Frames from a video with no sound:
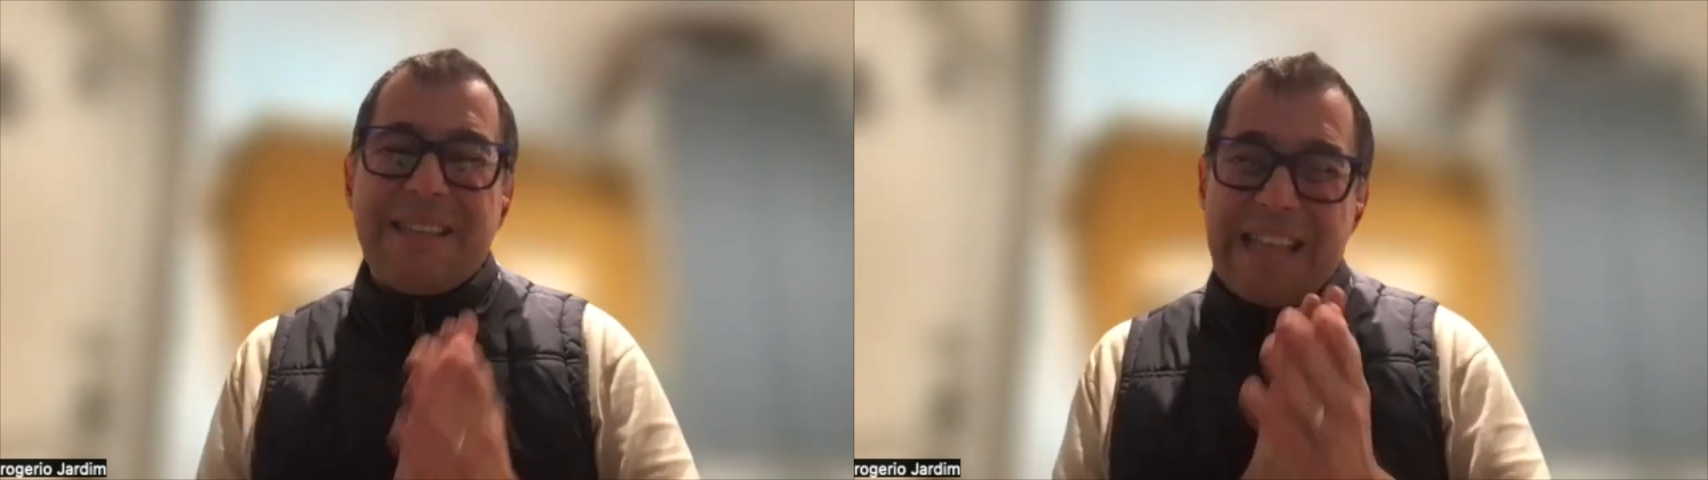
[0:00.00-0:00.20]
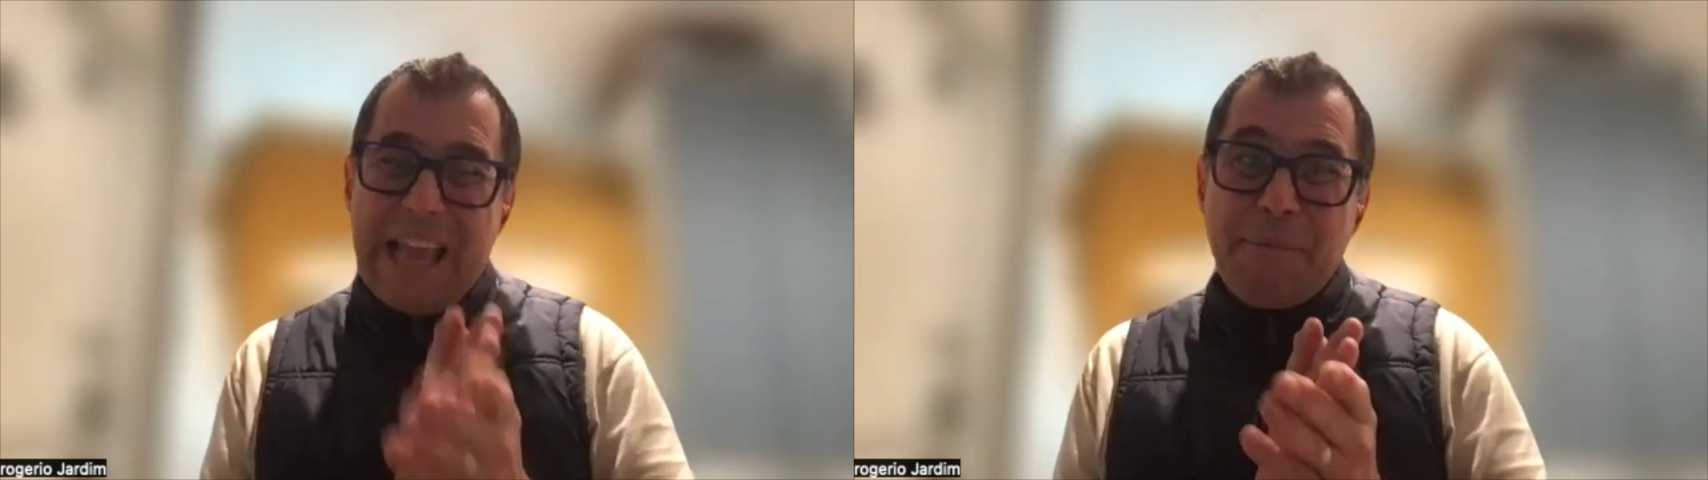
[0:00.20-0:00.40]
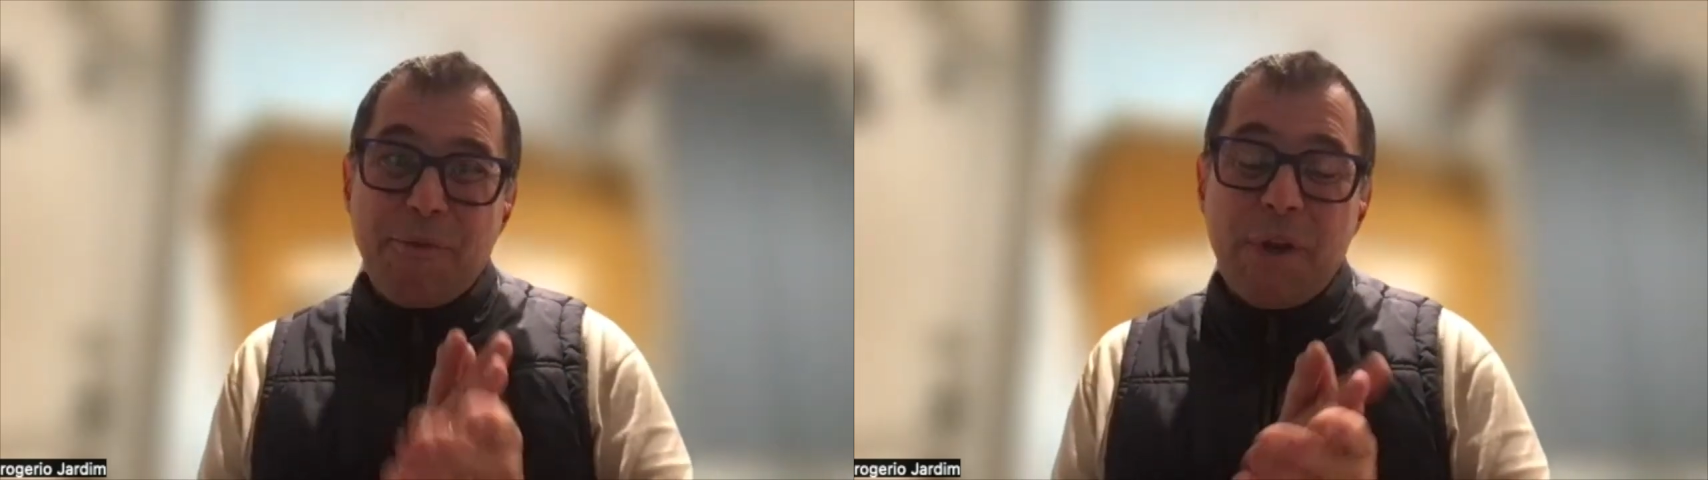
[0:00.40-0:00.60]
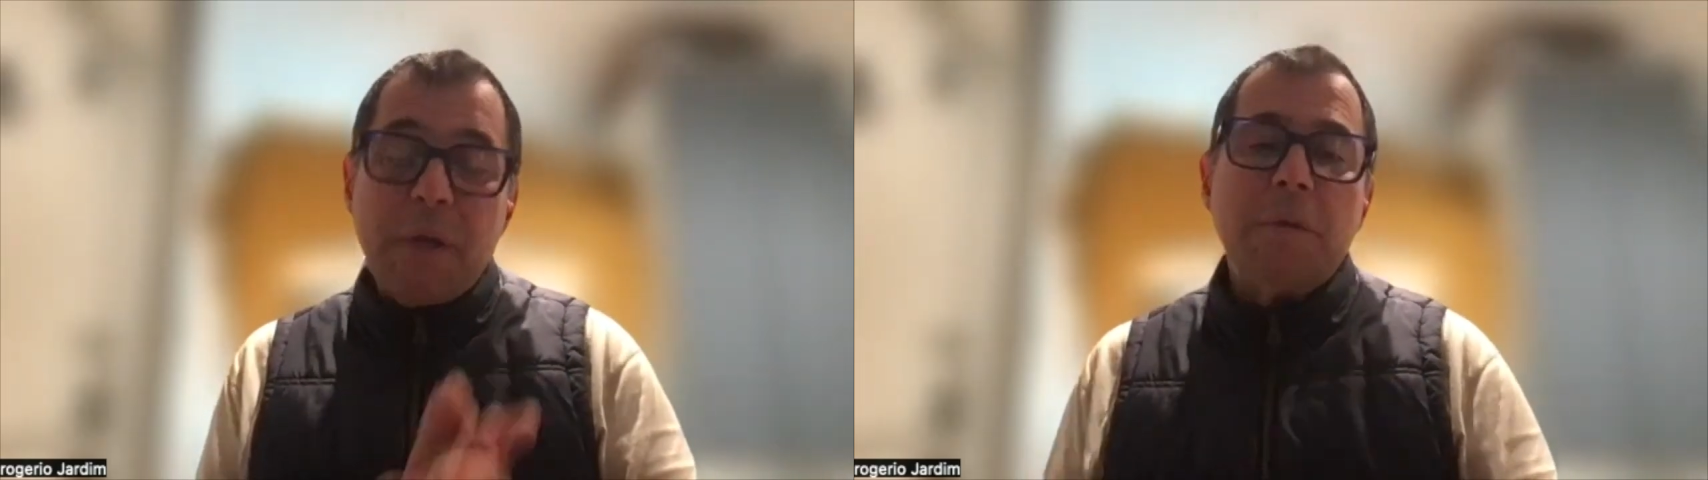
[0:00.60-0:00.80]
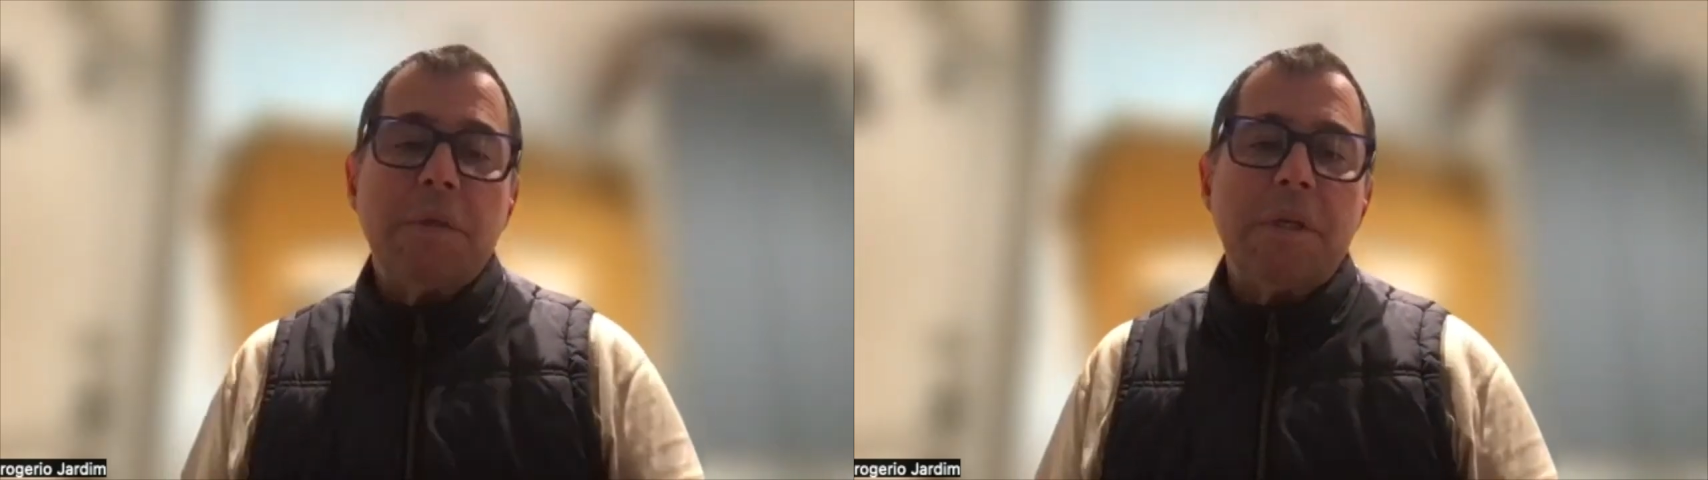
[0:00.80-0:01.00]
same
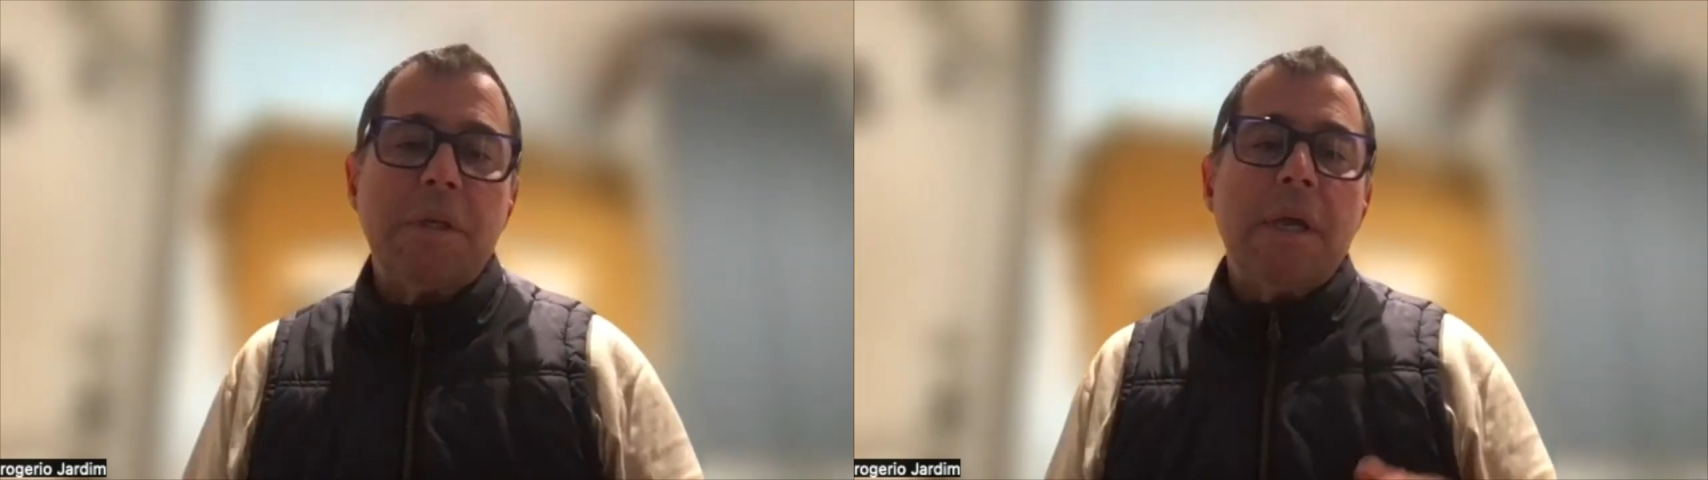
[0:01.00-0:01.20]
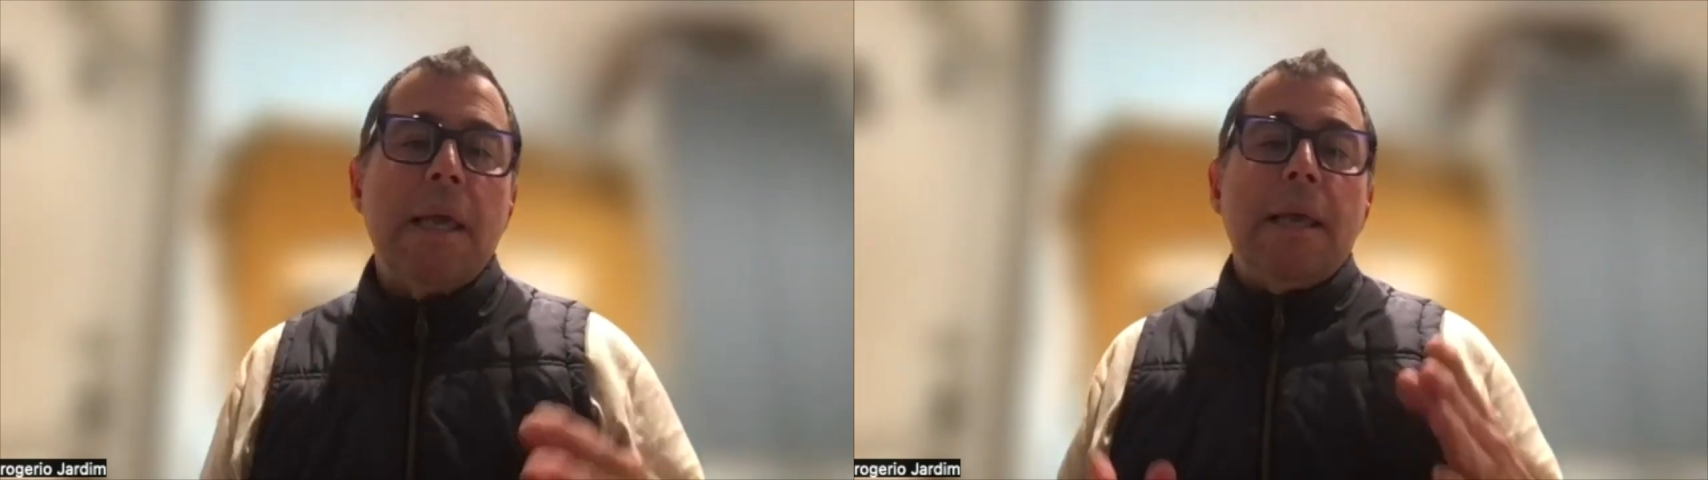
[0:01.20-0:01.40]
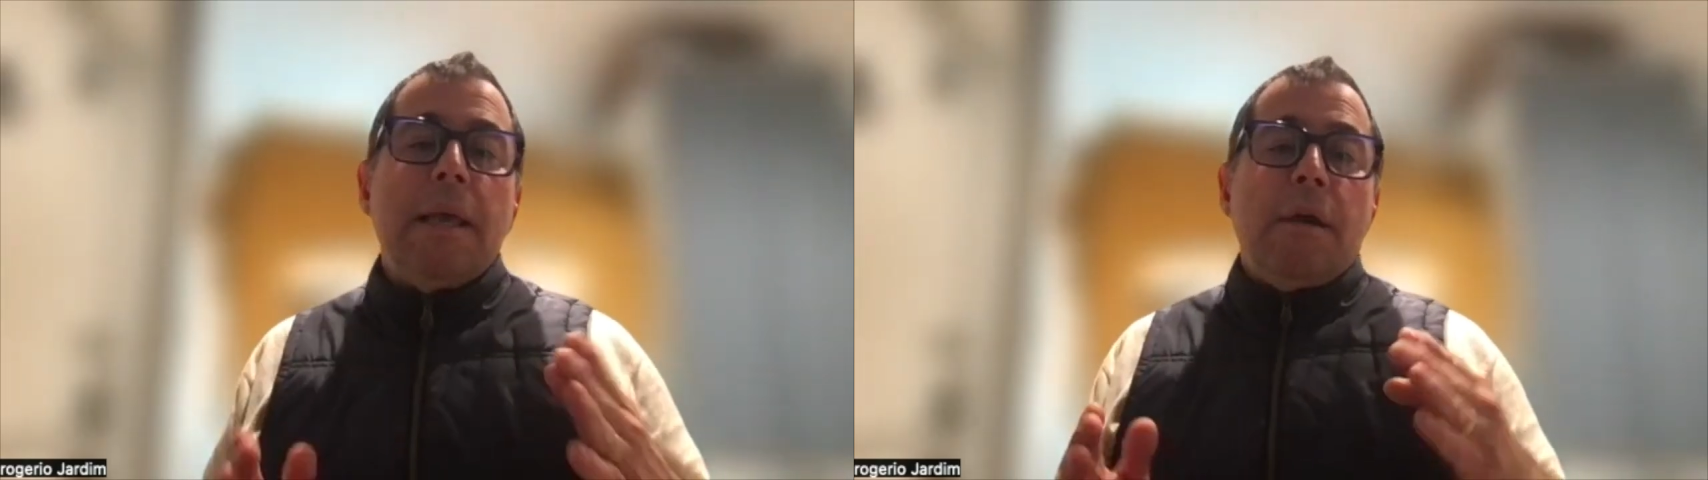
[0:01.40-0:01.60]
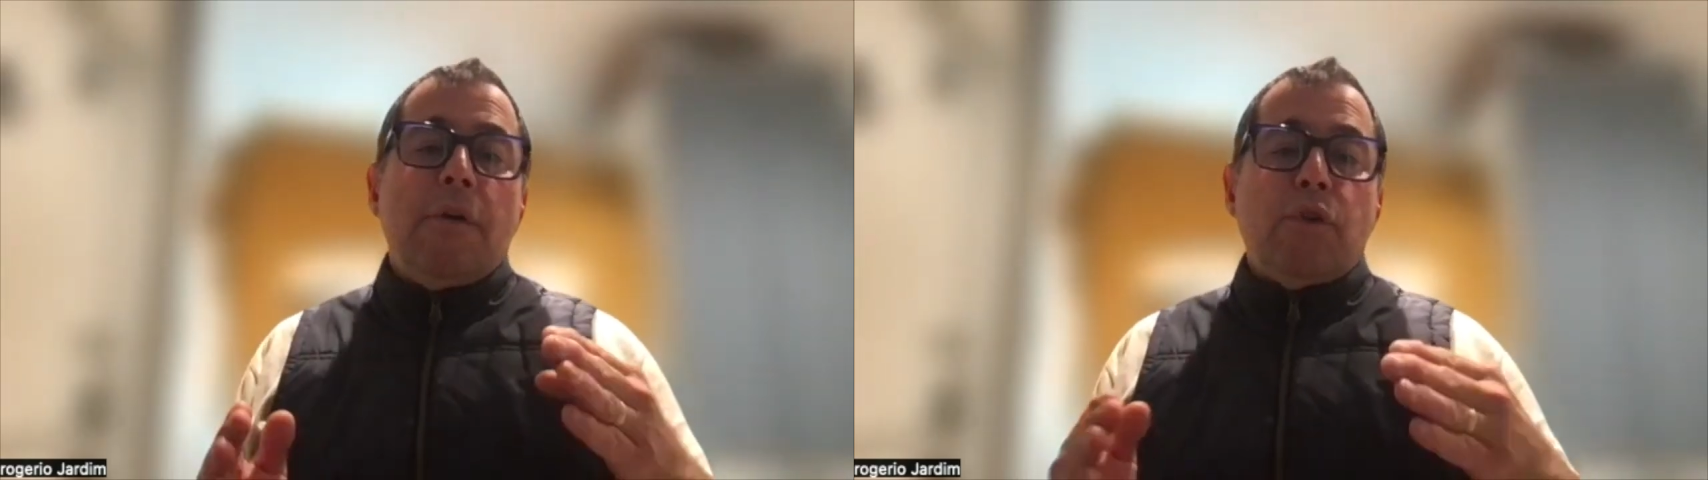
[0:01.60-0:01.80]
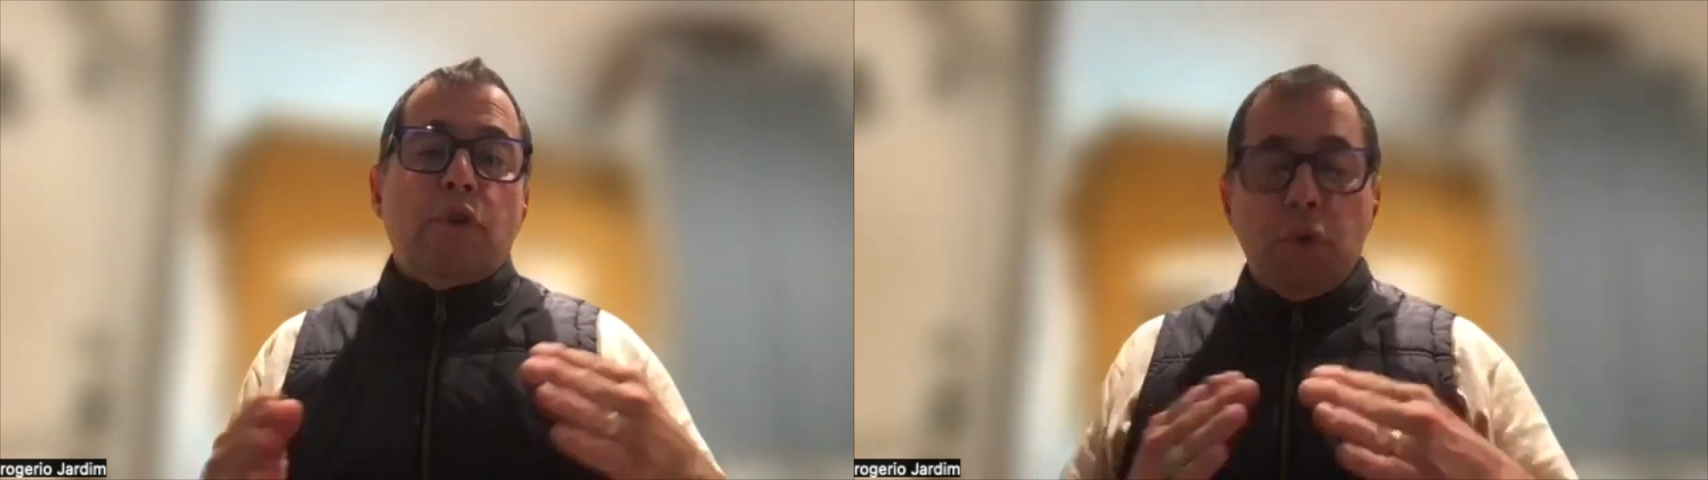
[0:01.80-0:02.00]
frequency,
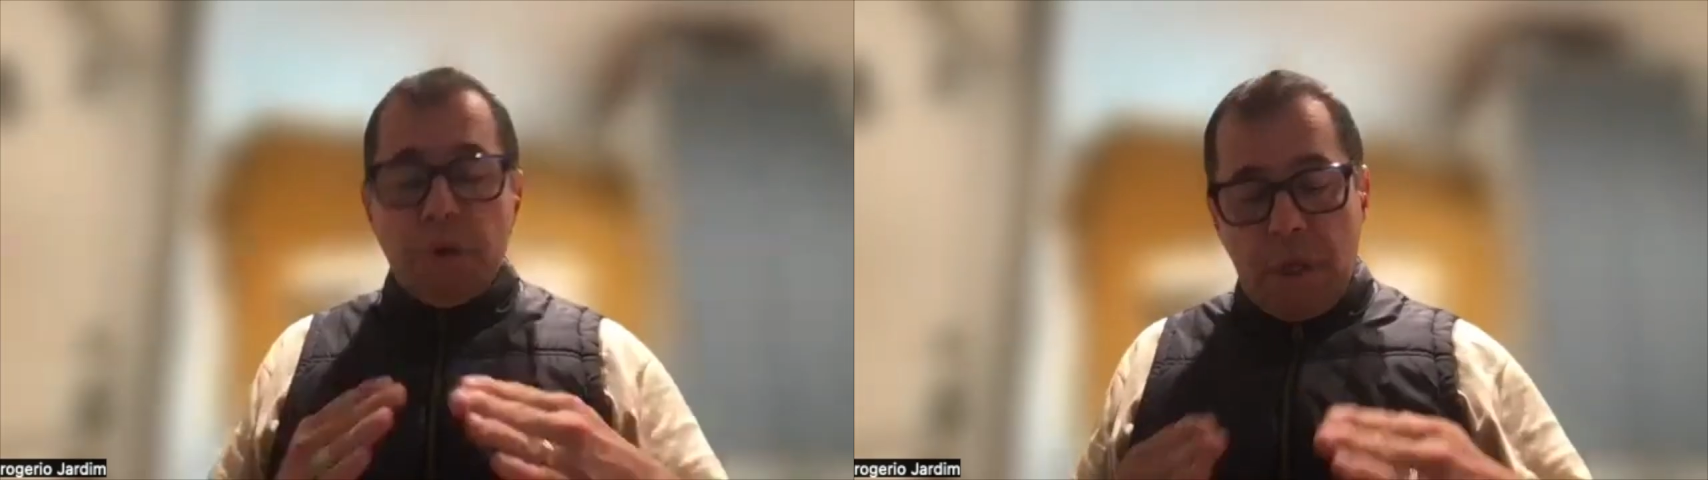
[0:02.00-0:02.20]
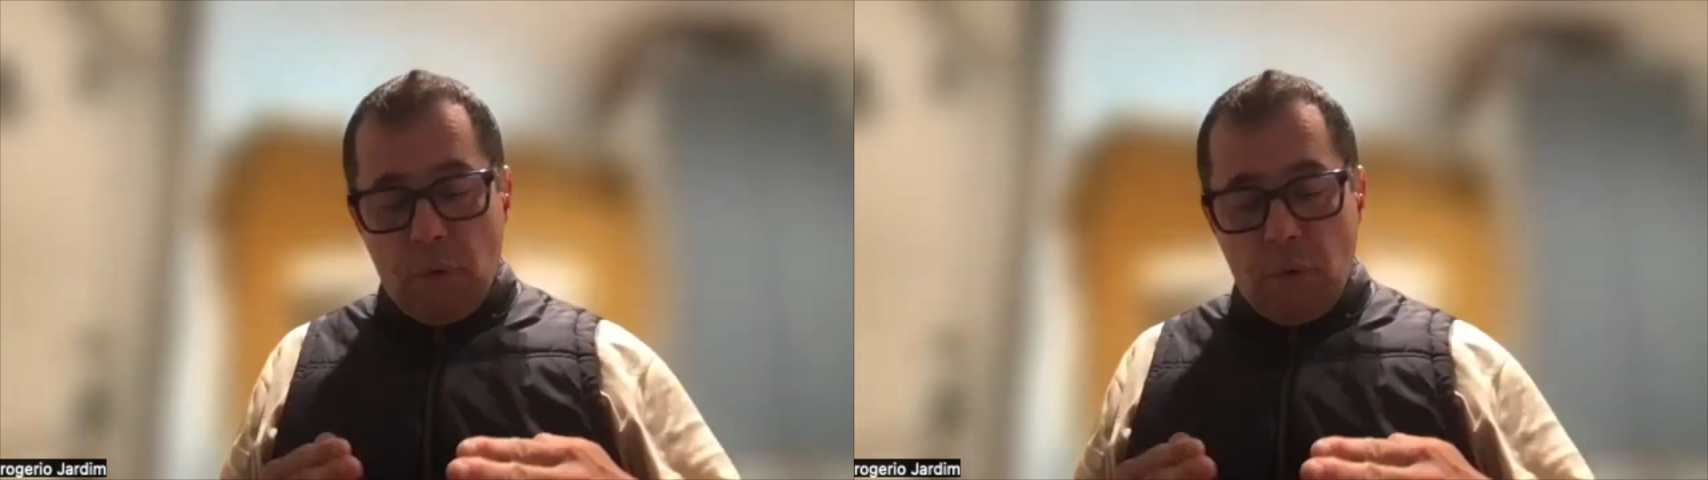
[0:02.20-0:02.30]
for sure they